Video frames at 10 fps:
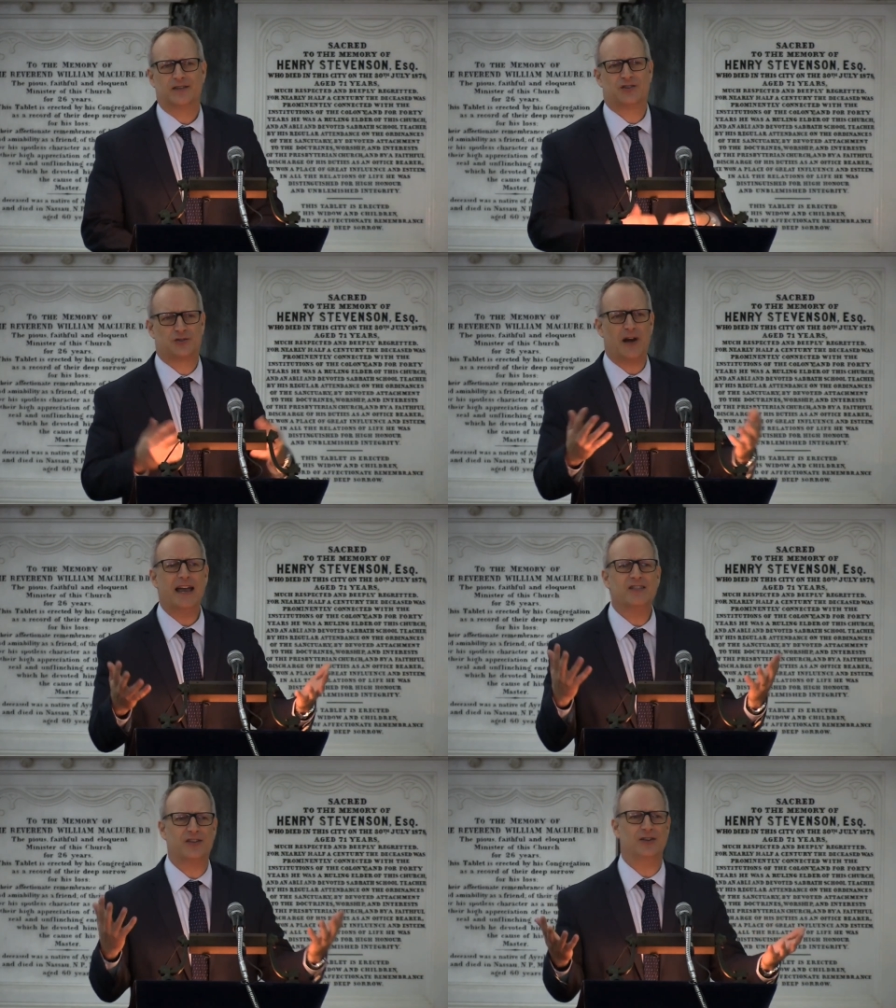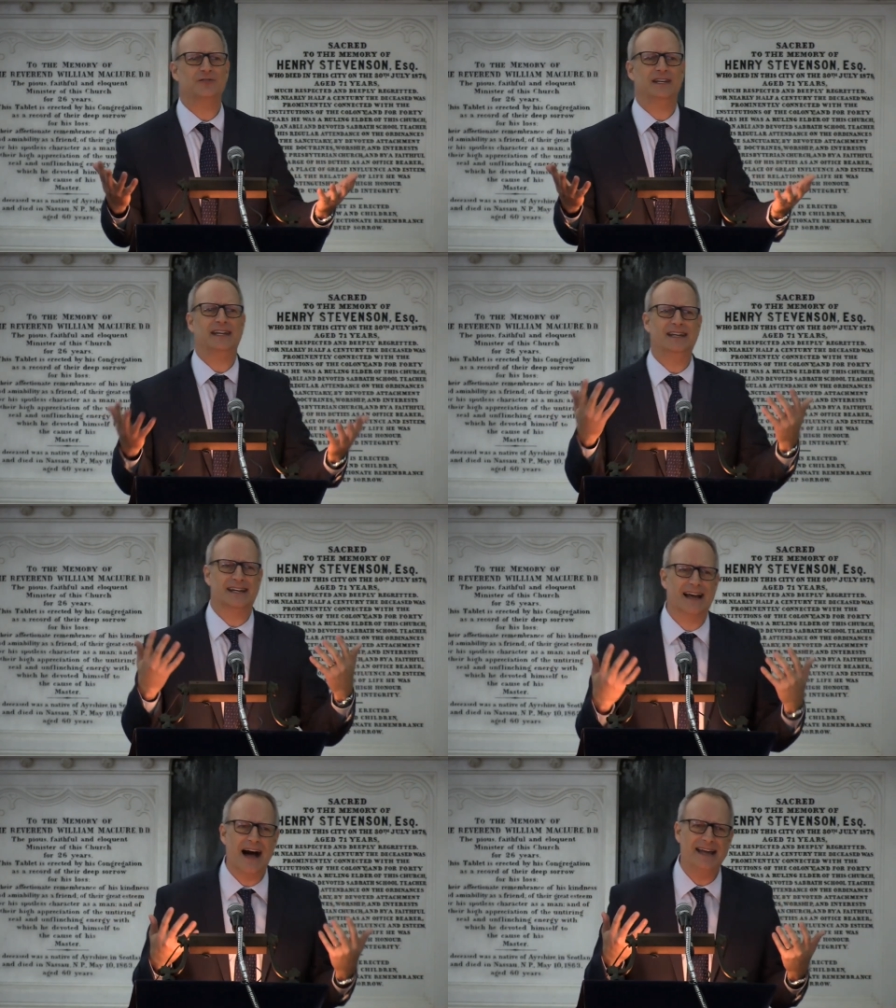The strength you
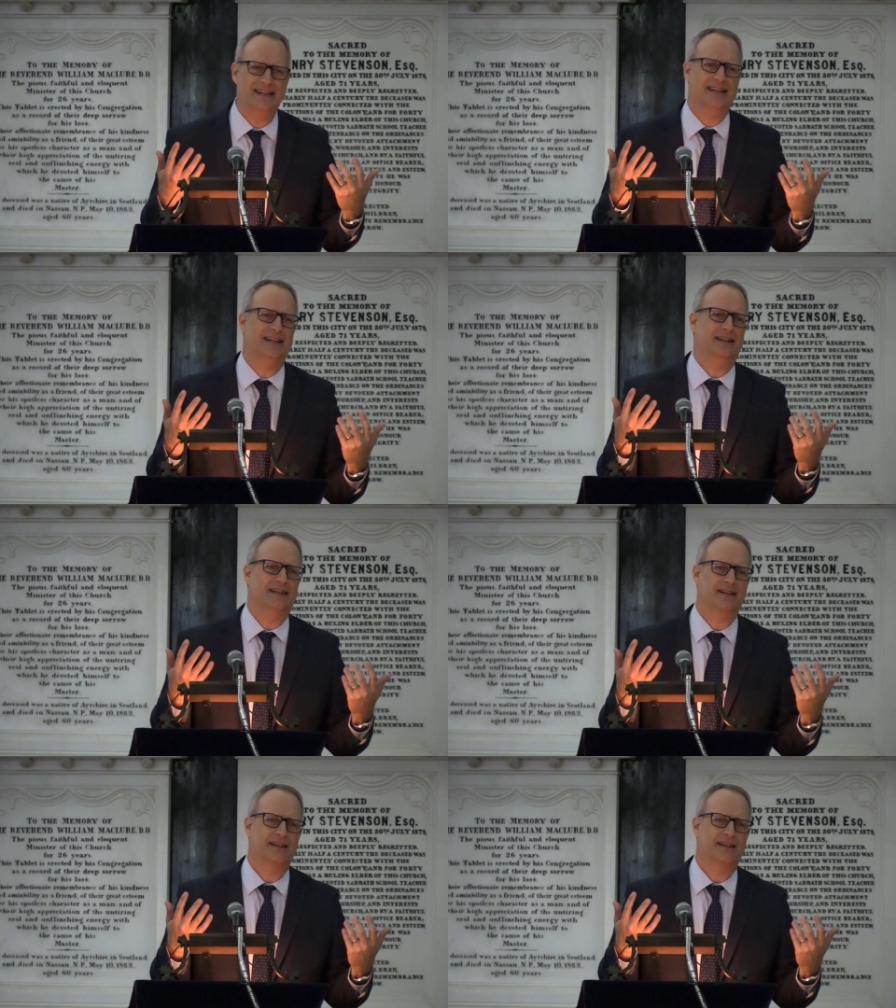need and I need